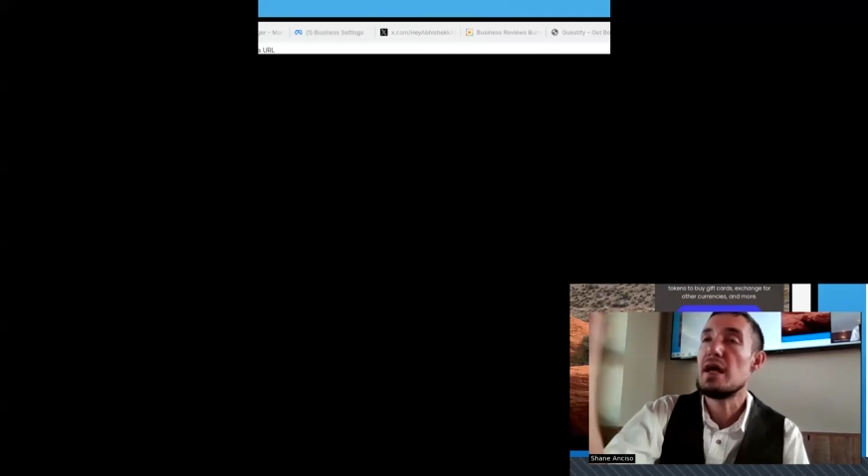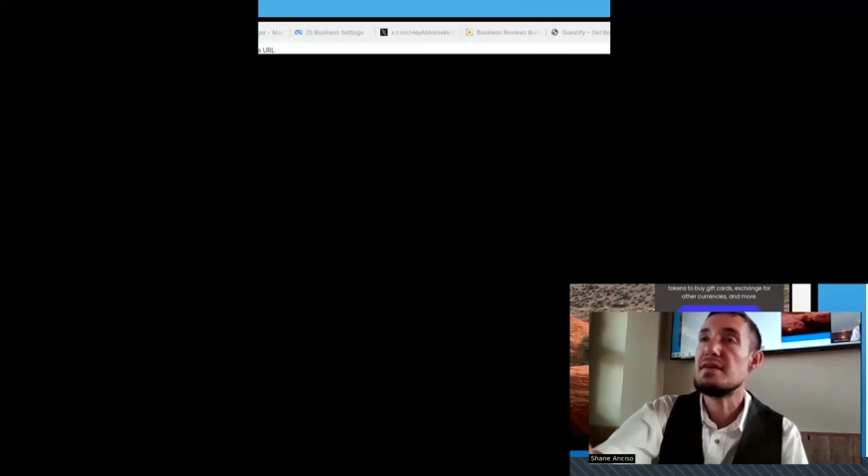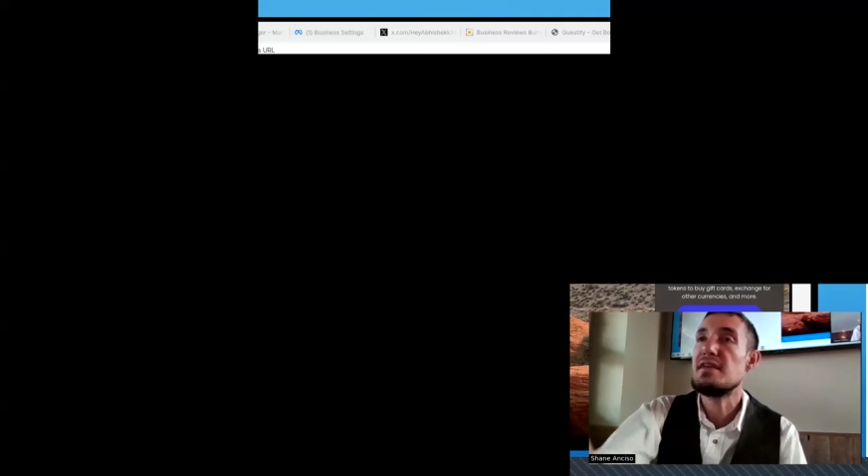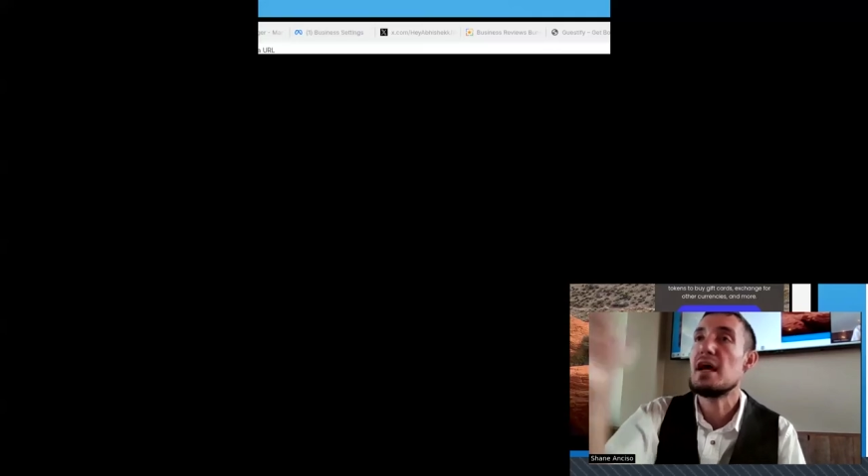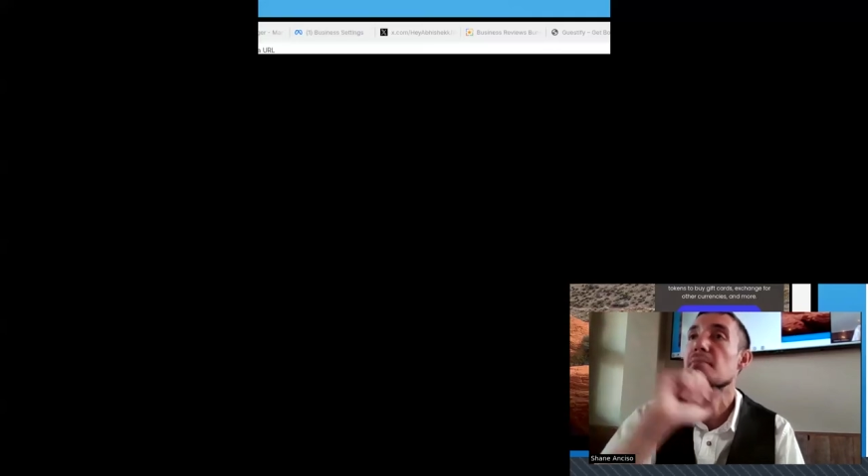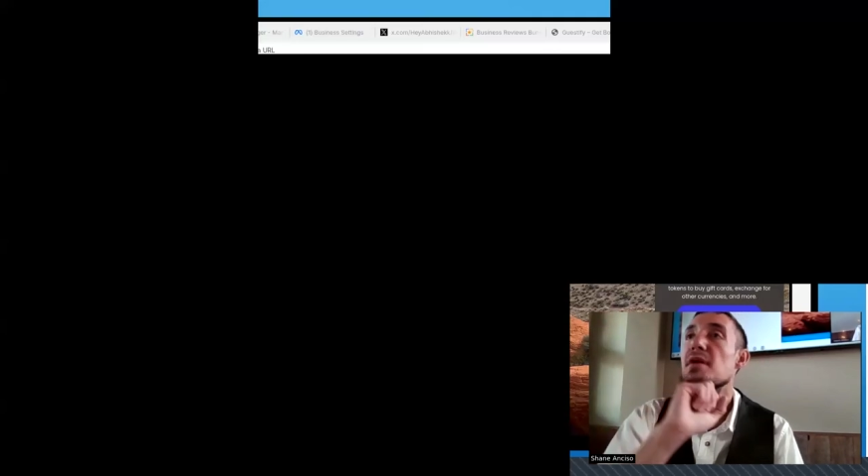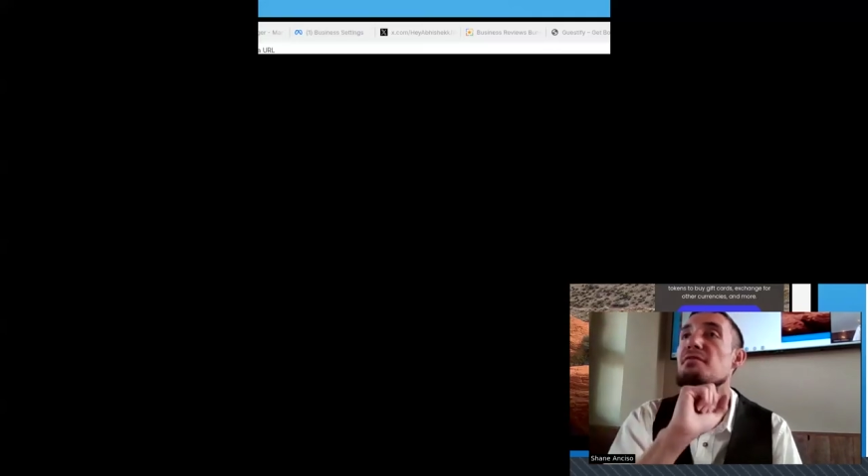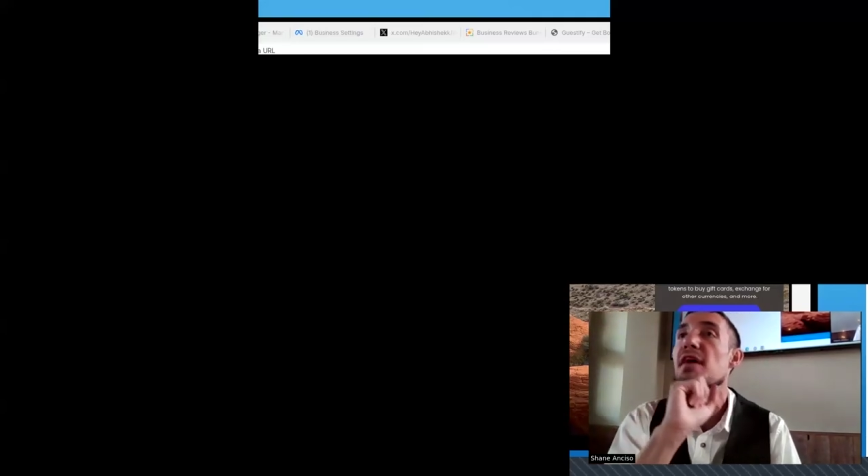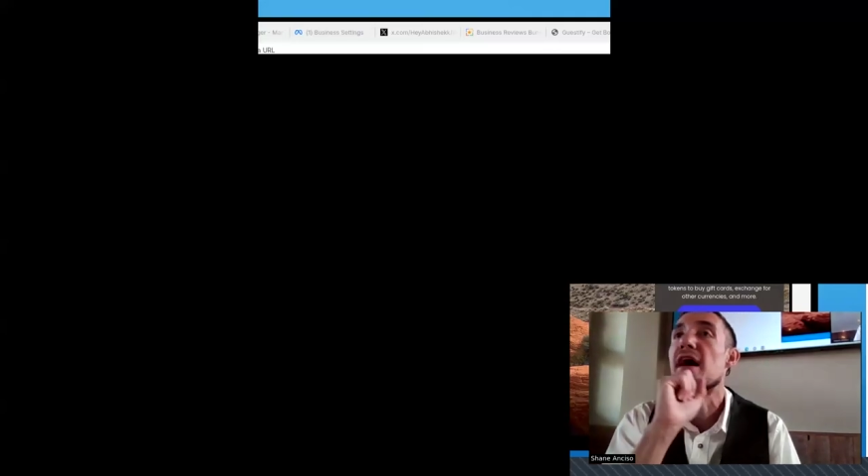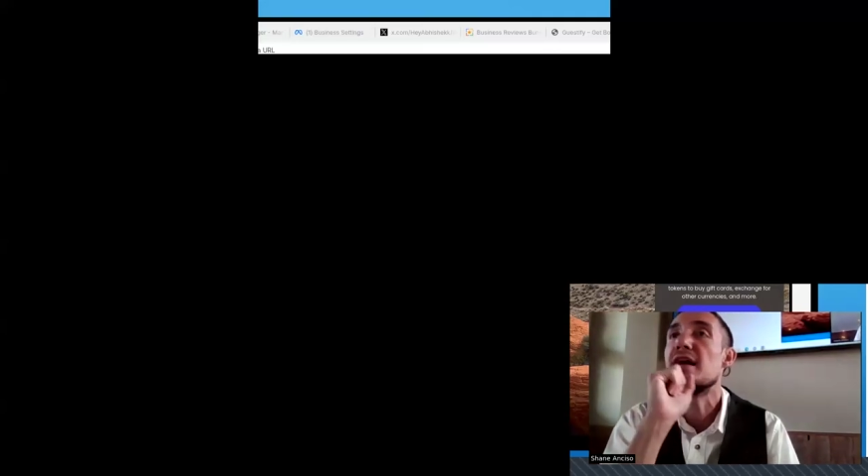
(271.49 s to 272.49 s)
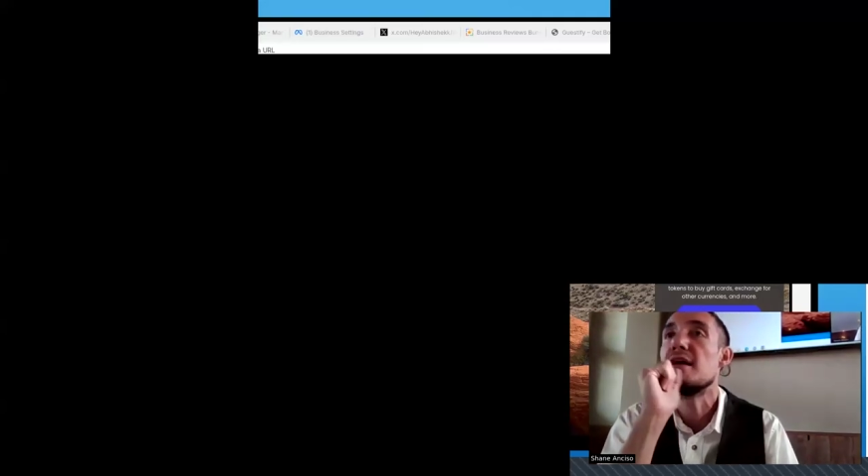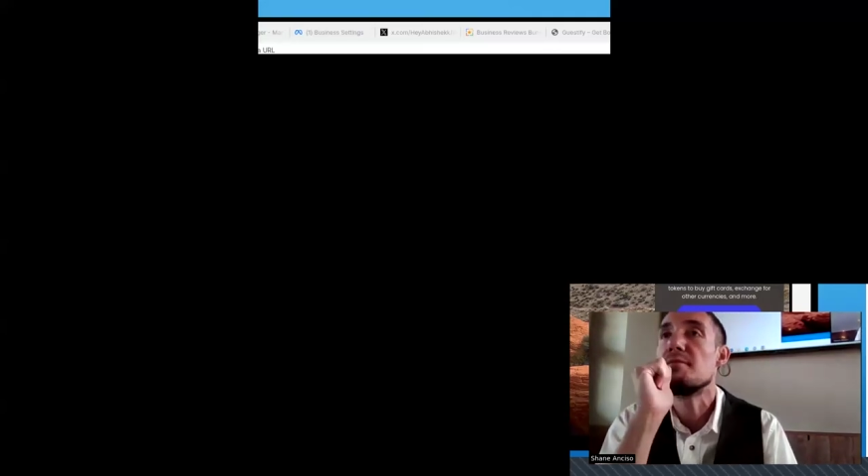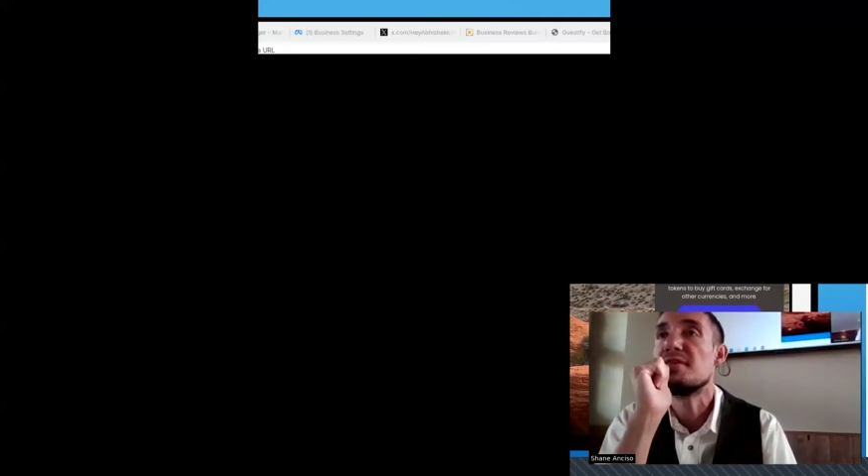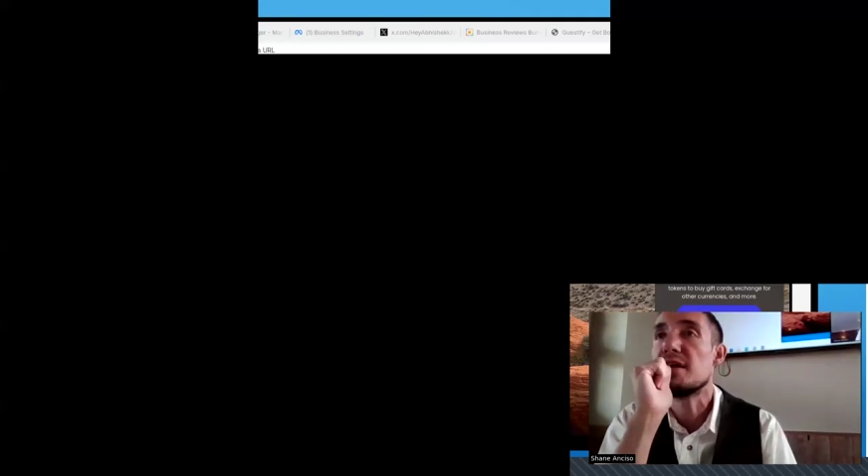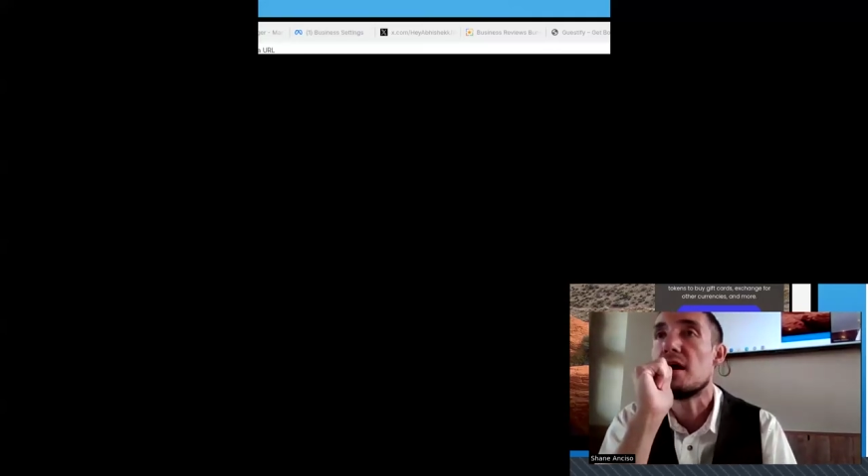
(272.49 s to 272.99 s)
indemnify
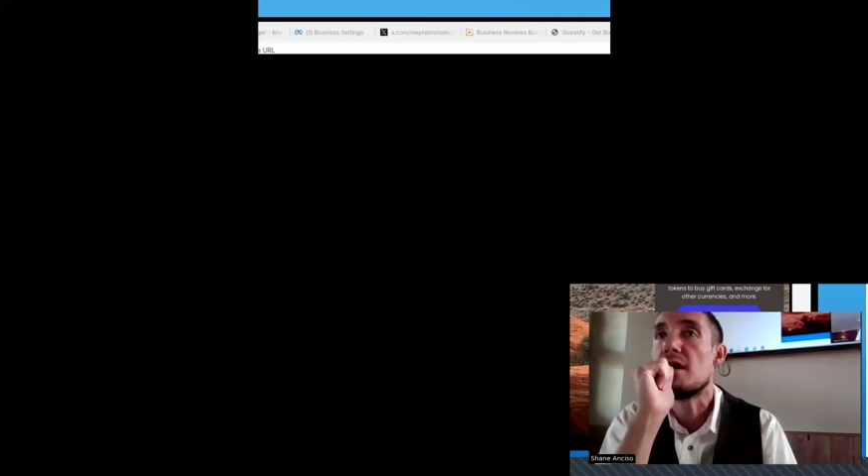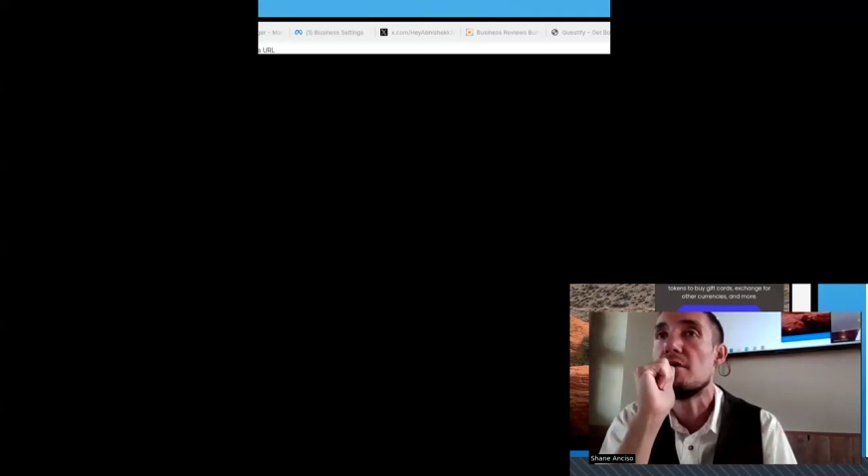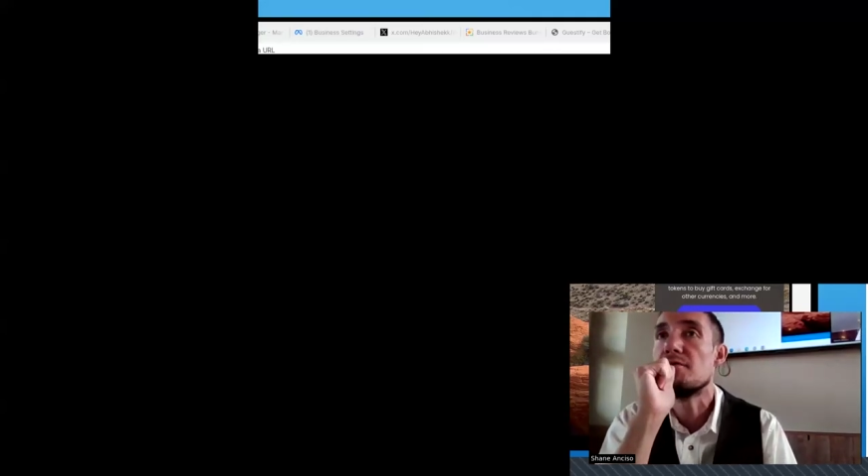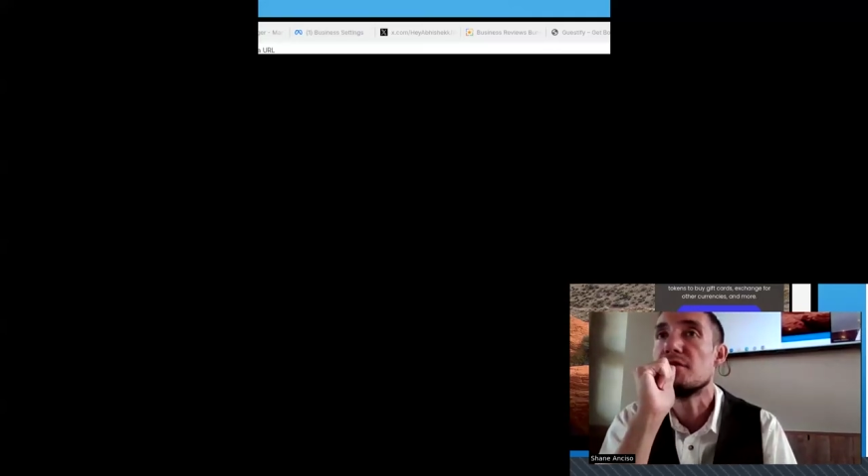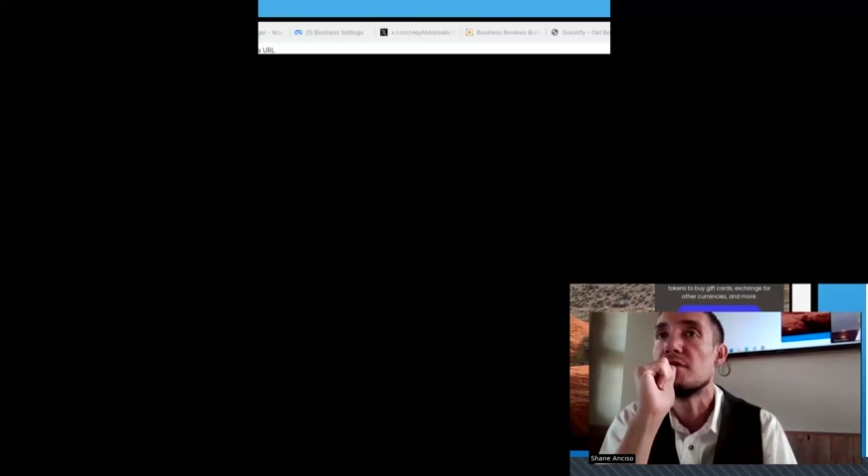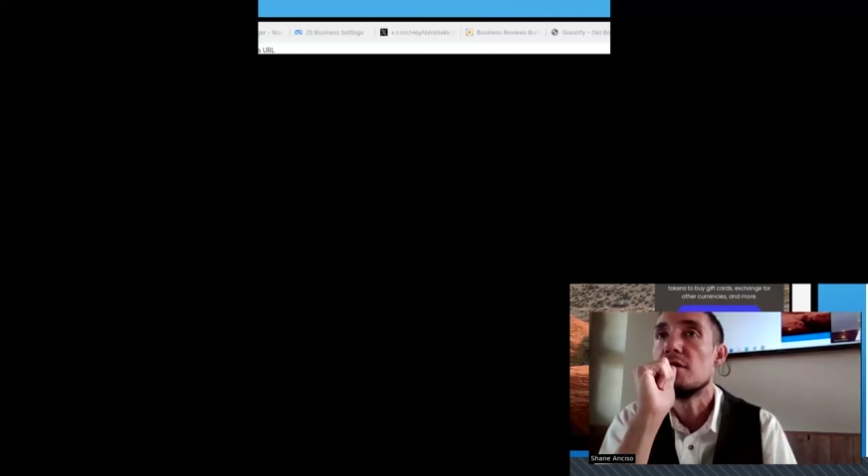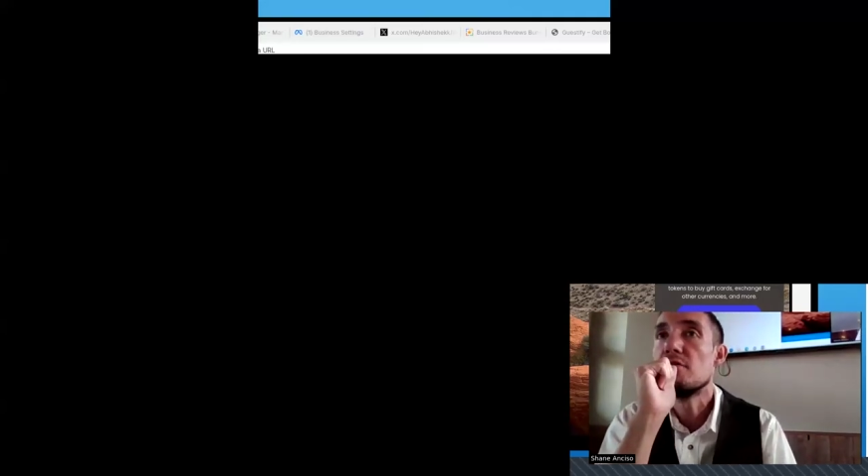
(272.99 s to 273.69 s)
themselves